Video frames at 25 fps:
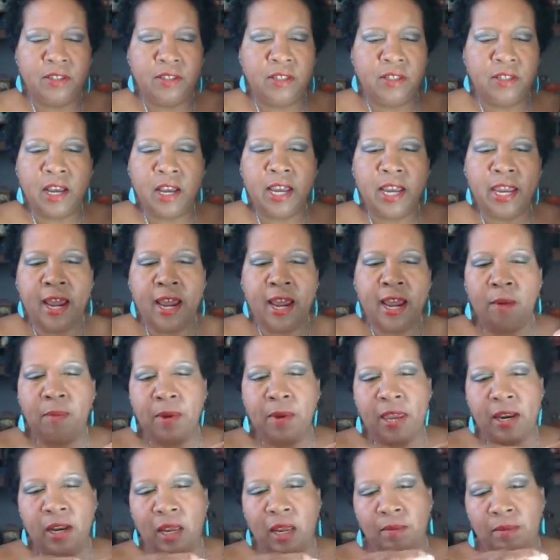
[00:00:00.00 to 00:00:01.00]
dug it up
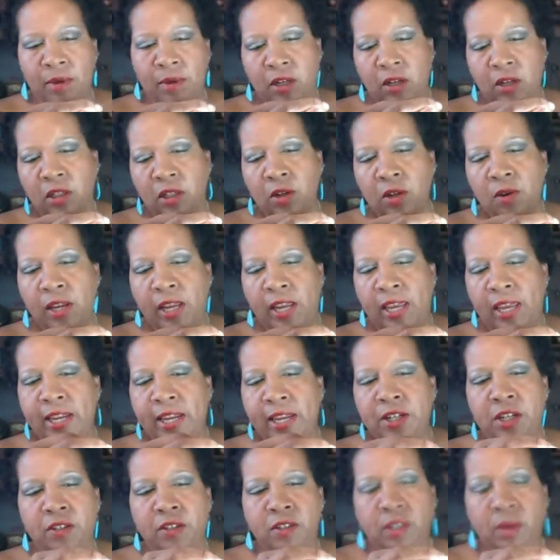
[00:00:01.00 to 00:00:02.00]
and I'm including it. It
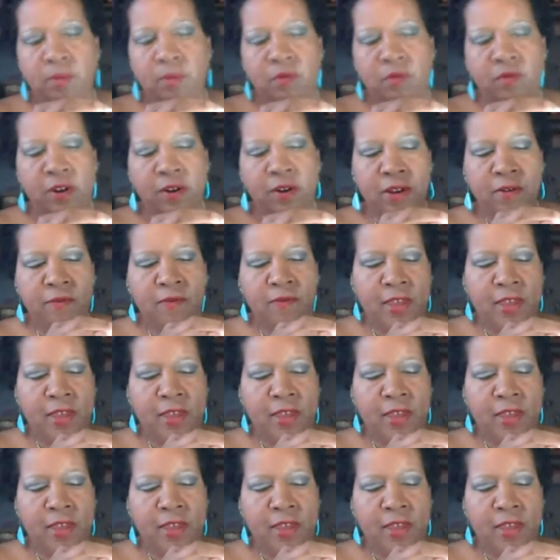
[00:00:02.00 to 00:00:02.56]
just seemed very